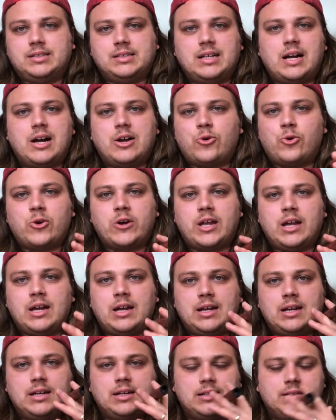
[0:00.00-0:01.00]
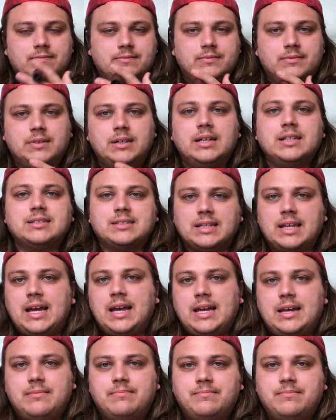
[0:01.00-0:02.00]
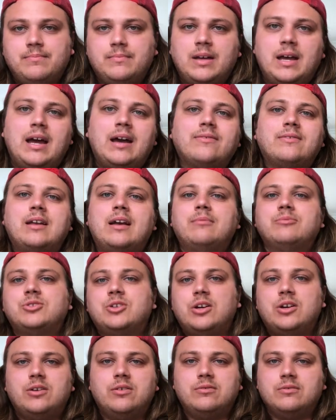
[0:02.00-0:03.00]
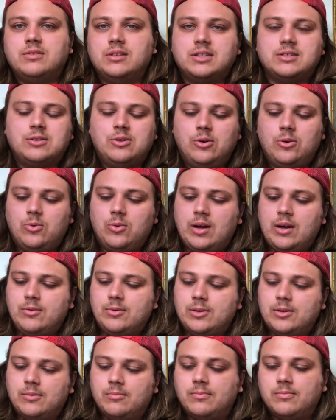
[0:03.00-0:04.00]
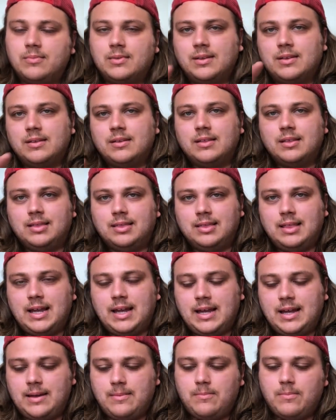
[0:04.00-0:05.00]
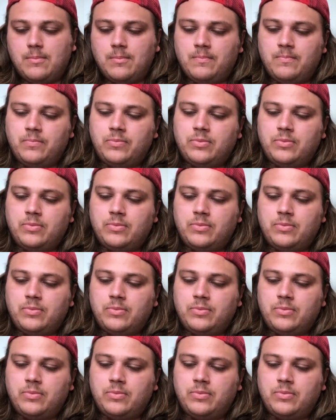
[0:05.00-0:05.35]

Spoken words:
not organic. It's lame. Halftime show, let's do away with them. Lame.